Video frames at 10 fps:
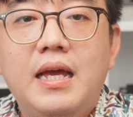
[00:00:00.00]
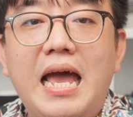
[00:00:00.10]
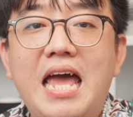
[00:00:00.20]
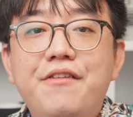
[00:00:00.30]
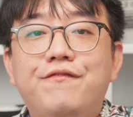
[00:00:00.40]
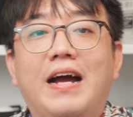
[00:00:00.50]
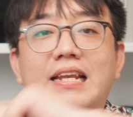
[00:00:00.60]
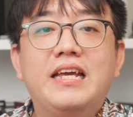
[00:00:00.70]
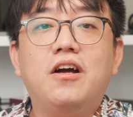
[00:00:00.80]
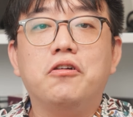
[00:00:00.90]
And
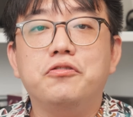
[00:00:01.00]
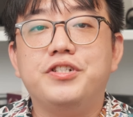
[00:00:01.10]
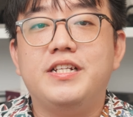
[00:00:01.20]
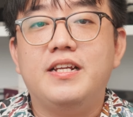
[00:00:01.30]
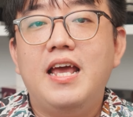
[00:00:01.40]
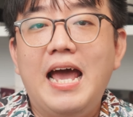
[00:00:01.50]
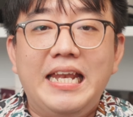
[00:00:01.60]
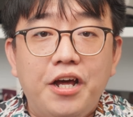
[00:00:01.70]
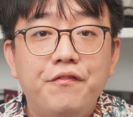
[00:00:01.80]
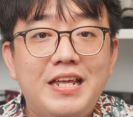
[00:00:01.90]
finally, in conclusion, at
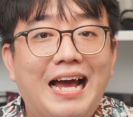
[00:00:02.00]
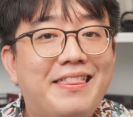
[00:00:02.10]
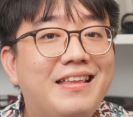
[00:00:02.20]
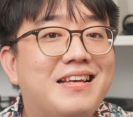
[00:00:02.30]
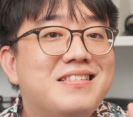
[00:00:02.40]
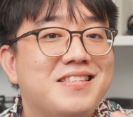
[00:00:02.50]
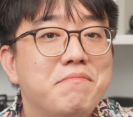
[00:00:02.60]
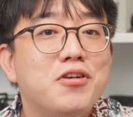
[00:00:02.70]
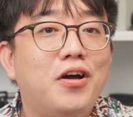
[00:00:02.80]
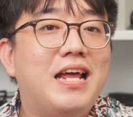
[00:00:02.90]
the end of it, I think that
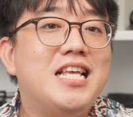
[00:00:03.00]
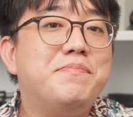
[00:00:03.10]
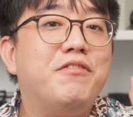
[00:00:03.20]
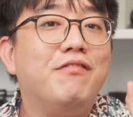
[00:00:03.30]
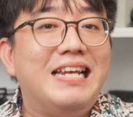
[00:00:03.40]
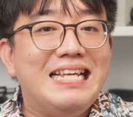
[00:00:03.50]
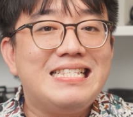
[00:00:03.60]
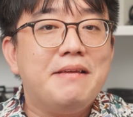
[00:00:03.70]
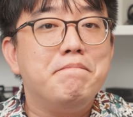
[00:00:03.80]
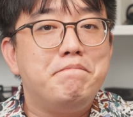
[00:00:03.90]
Simgot has been
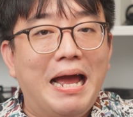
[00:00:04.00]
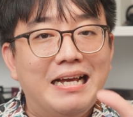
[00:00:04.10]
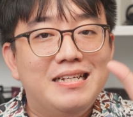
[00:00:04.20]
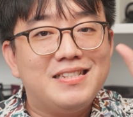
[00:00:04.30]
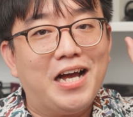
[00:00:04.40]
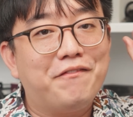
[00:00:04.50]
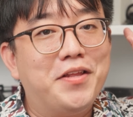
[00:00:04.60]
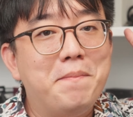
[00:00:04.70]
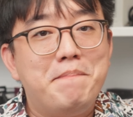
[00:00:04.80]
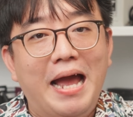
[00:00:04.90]
releasing bangers
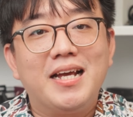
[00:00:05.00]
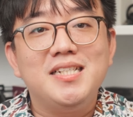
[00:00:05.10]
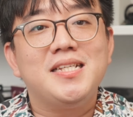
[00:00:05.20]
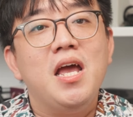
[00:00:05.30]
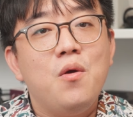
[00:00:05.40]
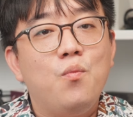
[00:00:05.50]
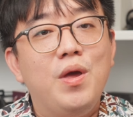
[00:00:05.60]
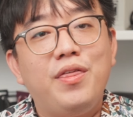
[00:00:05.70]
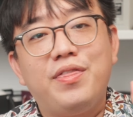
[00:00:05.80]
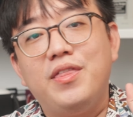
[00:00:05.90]
after bangers
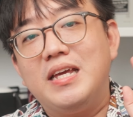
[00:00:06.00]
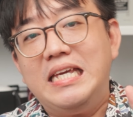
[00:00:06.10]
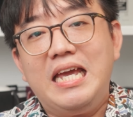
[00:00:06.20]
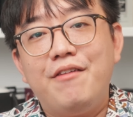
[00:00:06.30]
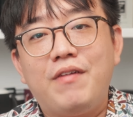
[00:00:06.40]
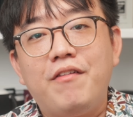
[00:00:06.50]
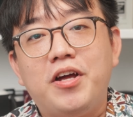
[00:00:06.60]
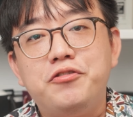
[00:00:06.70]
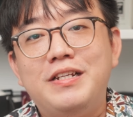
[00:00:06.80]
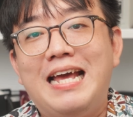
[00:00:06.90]
with the
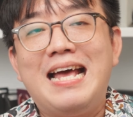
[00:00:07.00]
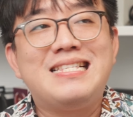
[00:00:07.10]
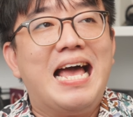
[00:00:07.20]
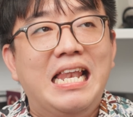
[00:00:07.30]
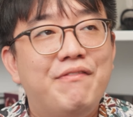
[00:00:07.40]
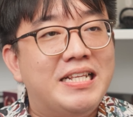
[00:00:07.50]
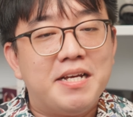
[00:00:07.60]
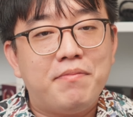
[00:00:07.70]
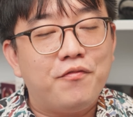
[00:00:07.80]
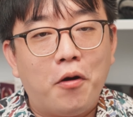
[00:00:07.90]
EA500 that has
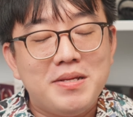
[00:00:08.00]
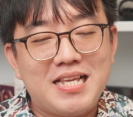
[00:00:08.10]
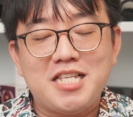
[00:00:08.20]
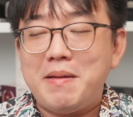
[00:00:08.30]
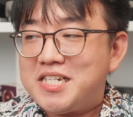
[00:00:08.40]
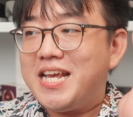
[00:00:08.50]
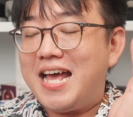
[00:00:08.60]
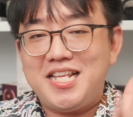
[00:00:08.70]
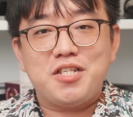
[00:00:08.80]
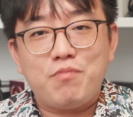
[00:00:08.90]
elevated performance, especially
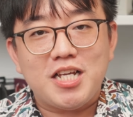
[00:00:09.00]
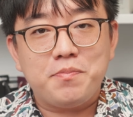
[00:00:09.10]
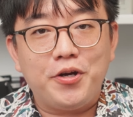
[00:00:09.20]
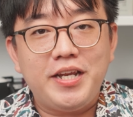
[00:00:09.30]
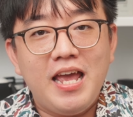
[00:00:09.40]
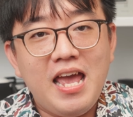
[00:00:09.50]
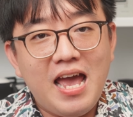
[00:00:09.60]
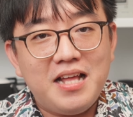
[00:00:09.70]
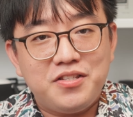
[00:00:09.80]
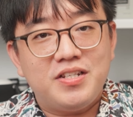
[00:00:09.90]
at its price point.
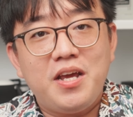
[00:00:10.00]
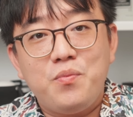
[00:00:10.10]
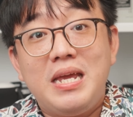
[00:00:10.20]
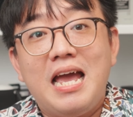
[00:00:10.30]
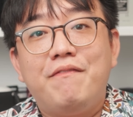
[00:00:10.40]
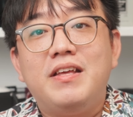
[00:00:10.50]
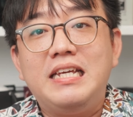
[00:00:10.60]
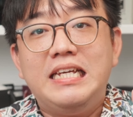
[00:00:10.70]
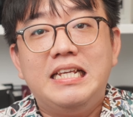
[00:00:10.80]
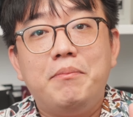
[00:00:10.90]
And today we have the
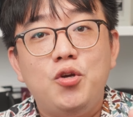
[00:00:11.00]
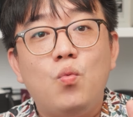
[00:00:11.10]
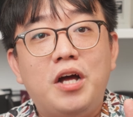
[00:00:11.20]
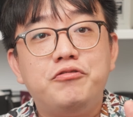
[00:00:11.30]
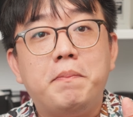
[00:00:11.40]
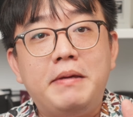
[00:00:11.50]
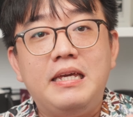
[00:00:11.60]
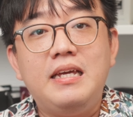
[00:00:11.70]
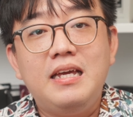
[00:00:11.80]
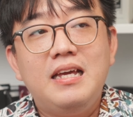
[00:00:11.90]

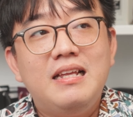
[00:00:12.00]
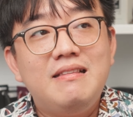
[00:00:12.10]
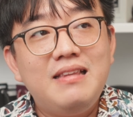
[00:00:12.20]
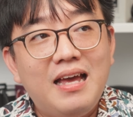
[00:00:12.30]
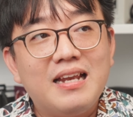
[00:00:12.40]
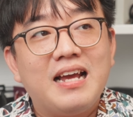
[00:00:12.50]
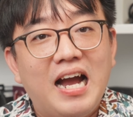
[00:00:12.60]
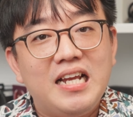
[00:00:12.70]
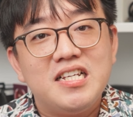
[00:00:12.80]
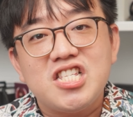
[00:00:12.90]
EW100P that
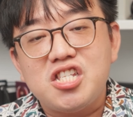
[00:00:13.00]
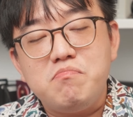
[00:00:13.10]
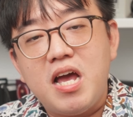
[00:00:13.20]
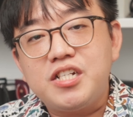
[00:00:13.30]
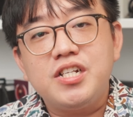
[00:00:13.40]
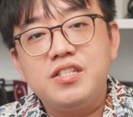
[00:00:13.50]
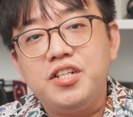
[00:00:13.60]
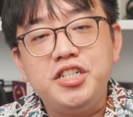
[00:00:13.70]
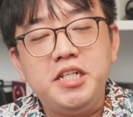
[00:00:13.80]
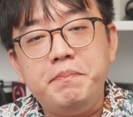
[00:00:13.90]
kind of smashes
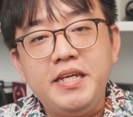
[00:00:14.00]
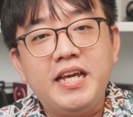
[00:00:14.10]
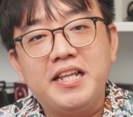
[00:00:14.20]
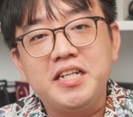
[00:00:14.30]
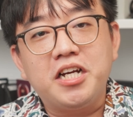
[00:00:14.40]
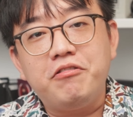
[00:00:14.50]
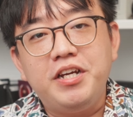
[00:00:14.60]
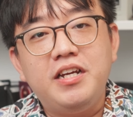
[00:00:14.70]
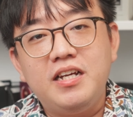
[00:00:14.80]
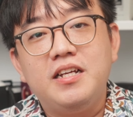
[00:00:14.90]
the cheapy
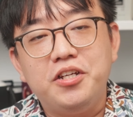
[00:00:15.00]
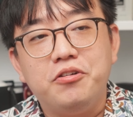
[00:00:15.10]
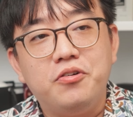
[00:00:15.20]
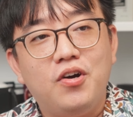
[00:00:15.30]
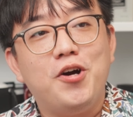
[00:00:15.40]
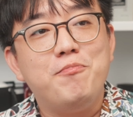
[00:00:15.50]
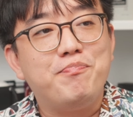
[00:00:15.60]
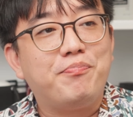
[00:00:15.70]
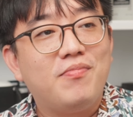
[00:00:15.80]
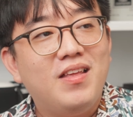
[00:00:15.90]
category.
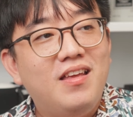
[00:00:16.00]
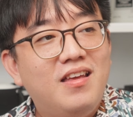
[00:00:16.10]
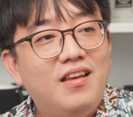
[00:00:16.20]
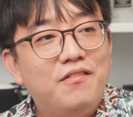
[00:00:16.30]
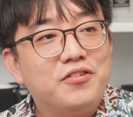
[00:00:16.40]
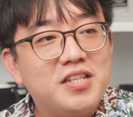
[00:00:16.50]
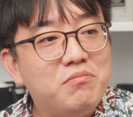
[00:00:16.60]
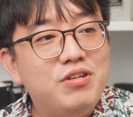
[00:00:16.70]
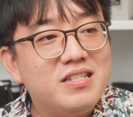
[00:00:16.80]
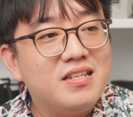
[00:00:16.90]
For
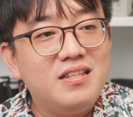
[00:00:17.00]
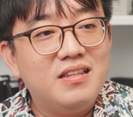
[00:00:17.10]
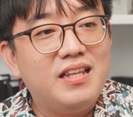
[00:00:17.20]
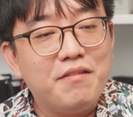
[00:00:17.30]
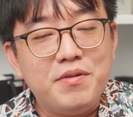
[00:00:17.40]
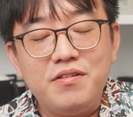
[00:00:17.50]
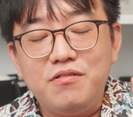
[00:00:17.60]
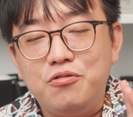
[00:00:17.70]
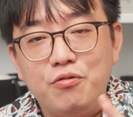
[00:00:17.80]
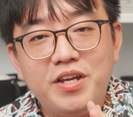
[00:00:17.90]
some reason, they have
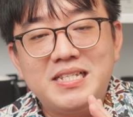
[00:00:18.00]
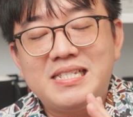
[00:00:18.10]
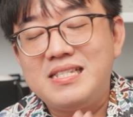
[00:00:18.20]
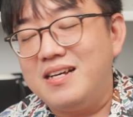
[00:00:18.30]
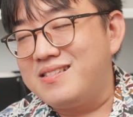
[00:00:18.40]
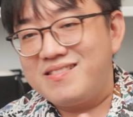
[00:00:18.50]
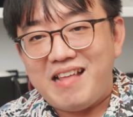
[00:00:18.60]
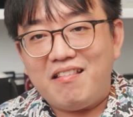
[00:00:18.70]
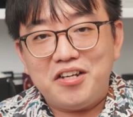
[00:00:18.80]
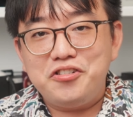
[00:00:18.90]
been doing a
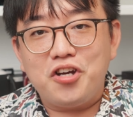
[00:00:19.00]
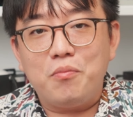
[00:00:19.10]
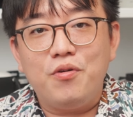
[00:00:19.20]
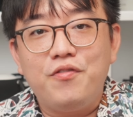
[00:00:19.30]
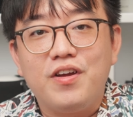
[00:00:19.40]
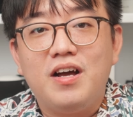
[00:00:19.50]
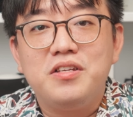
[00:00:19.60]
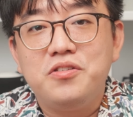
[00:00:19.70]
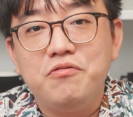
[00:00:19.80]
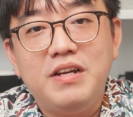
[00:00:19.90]
stellar job with
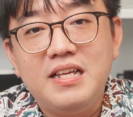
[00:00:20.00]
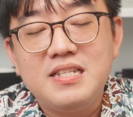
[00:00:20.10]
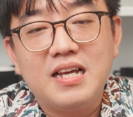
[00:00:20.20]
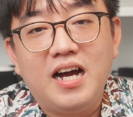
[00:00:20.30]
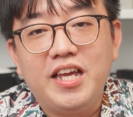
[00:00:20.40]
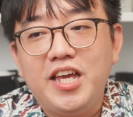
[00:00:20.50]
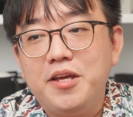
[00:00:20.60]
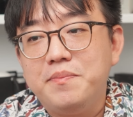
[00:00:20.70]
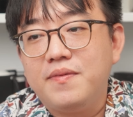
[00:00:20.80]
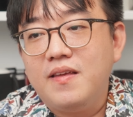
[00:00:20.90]
regards to releasing
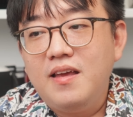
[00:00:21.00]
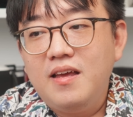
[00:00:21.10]
IEMs.